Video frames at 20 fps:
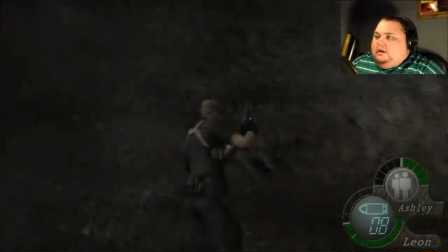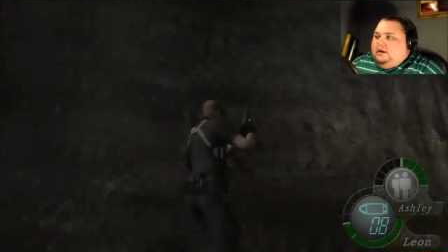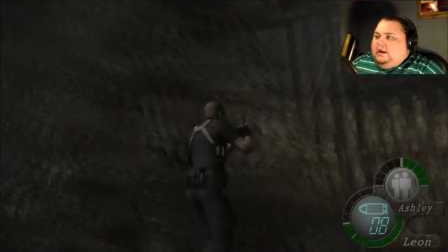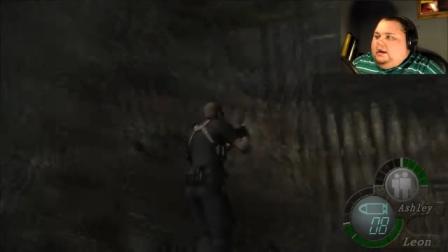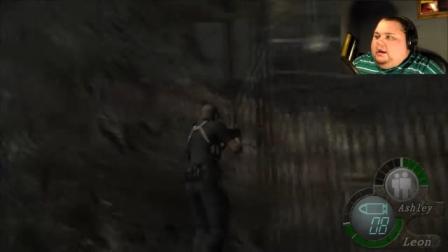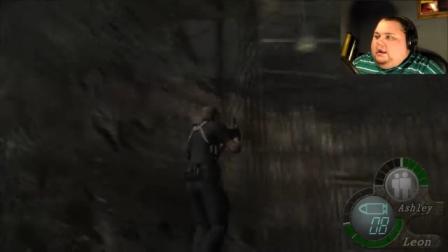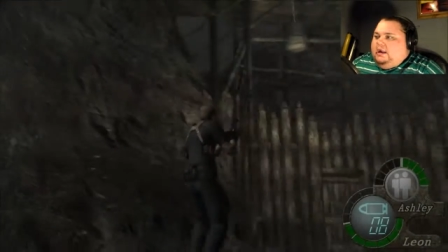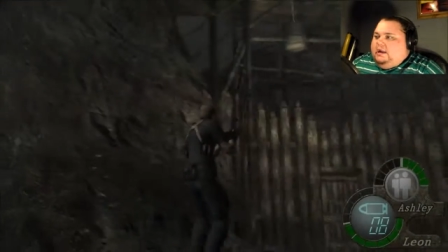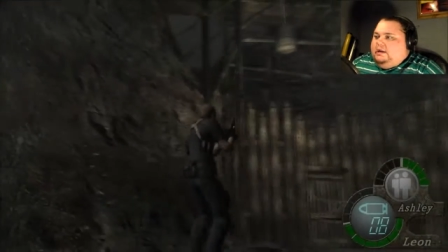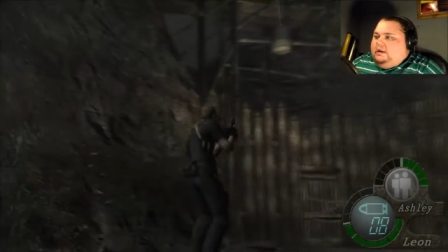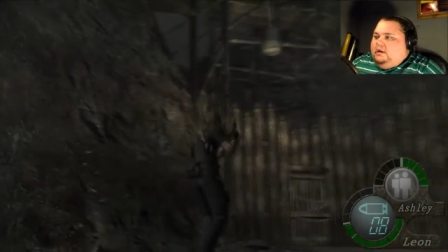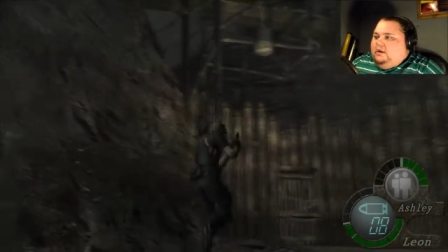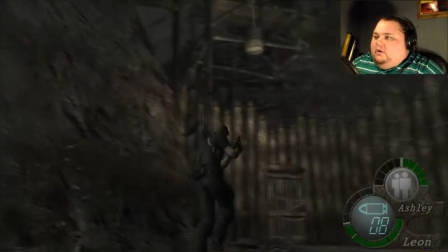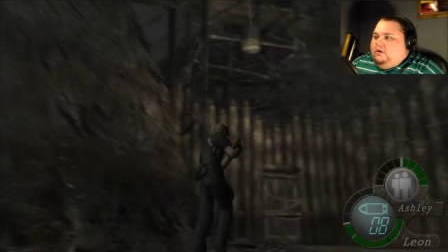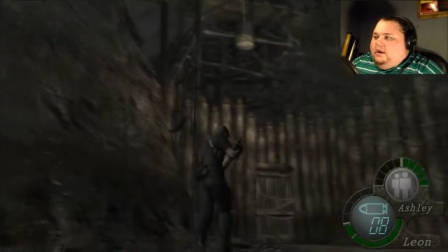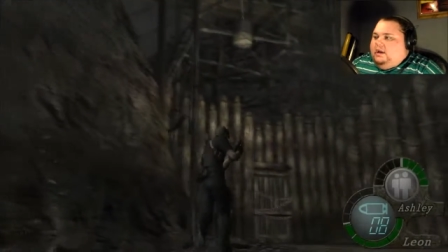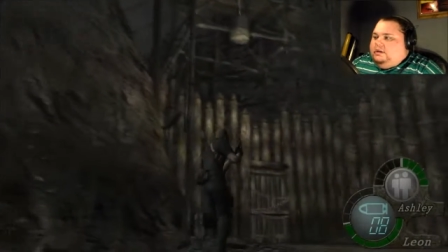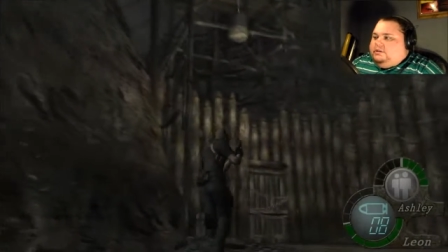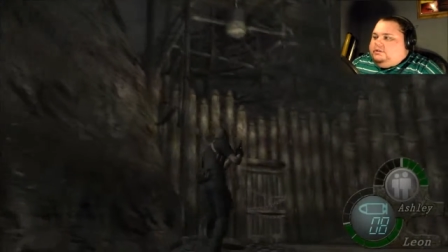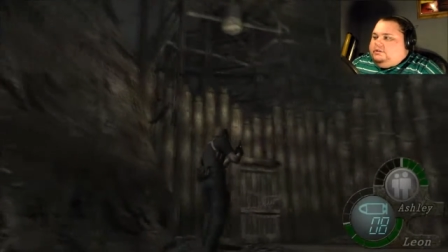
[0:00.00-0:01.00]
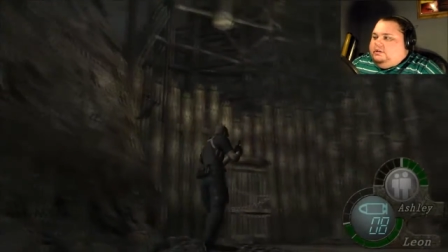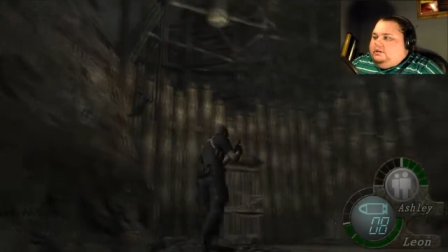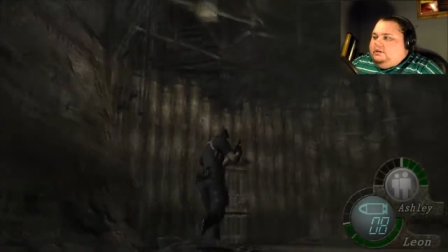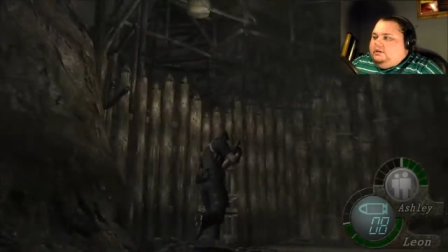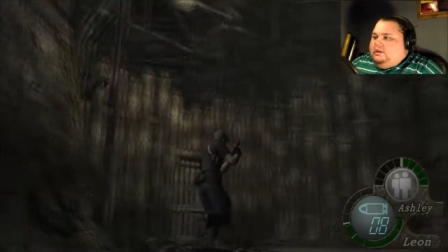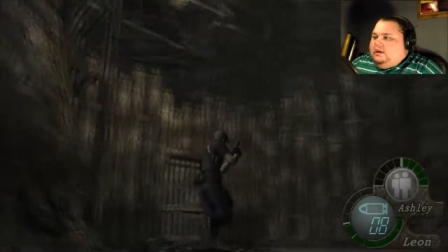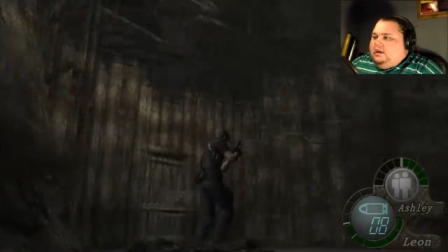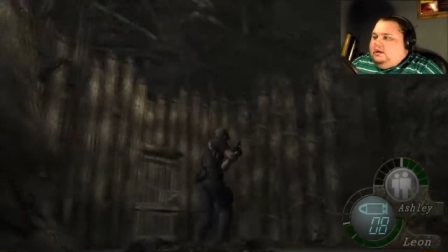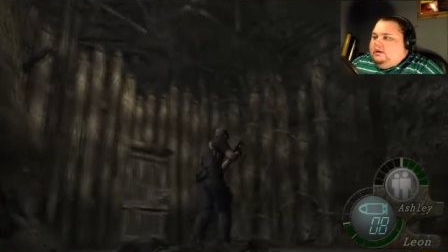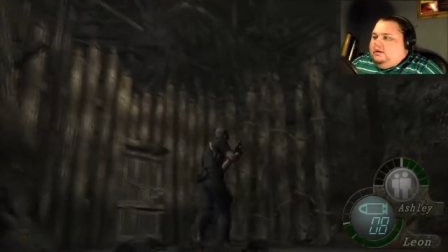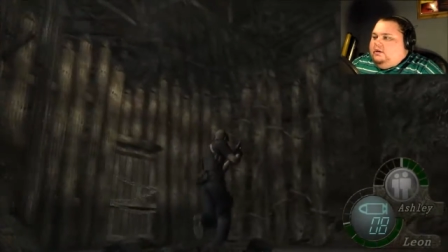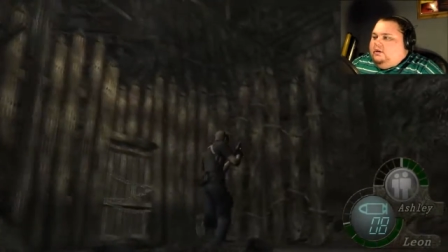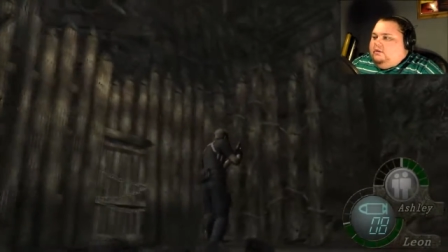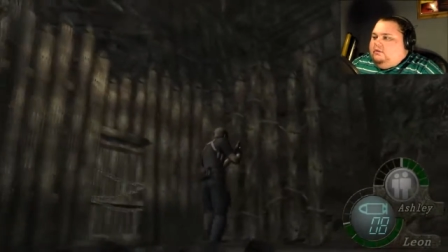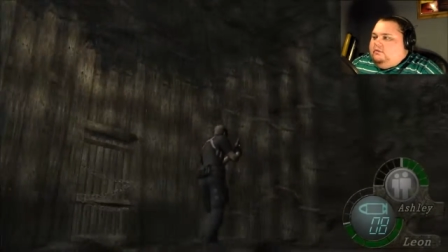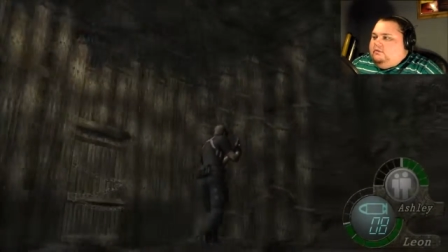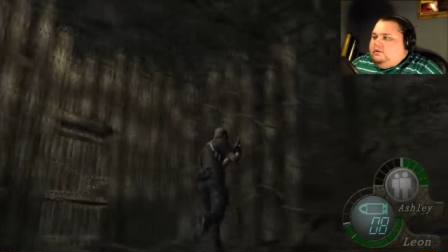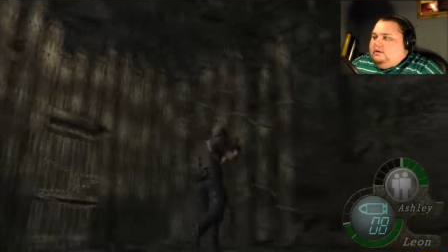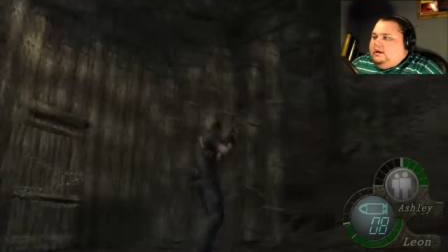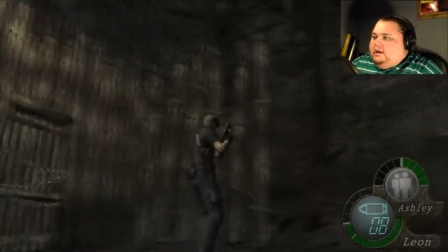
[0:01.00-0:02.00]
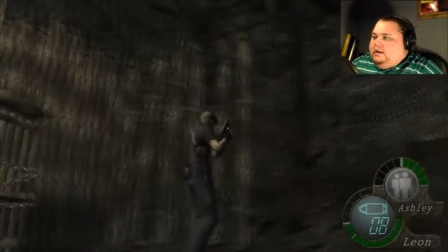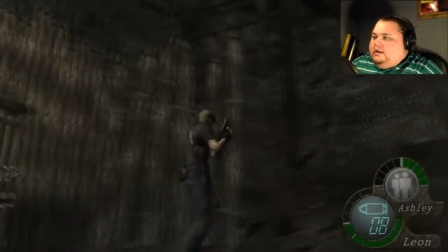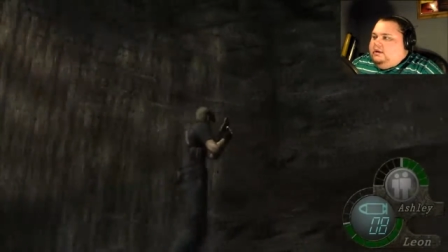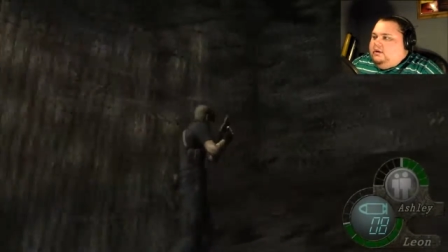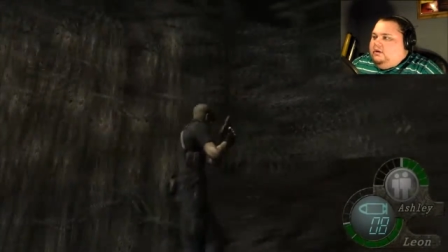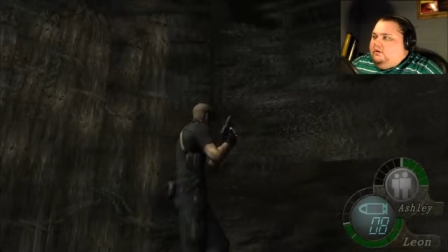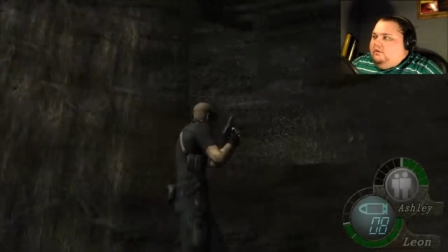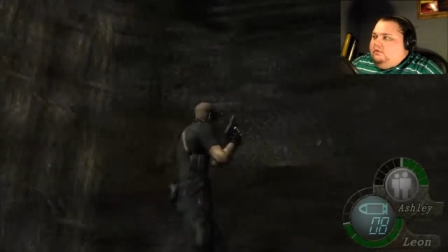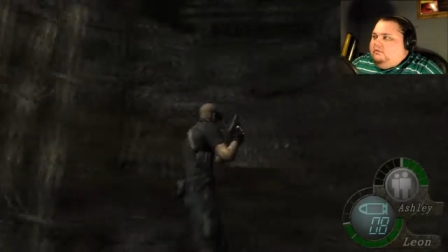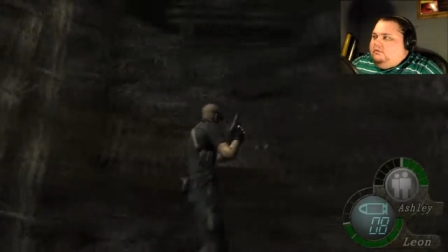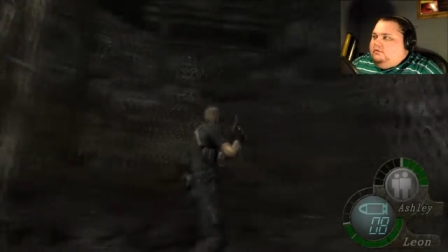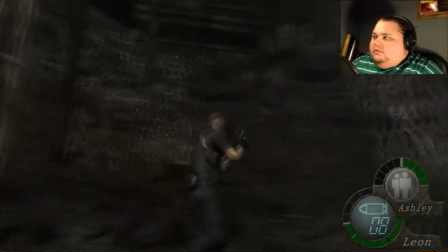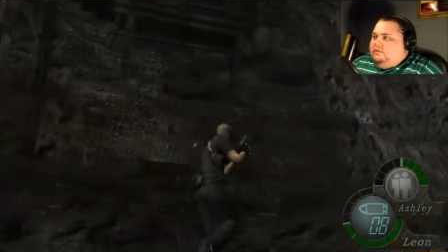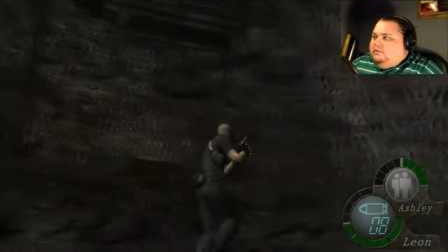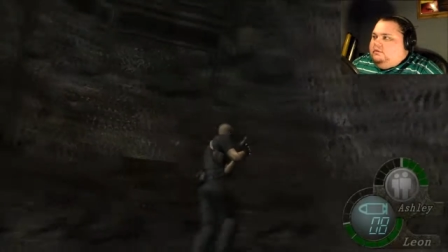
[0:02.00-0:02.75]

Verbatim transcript: Alright, I know, Ashley. I know. I know.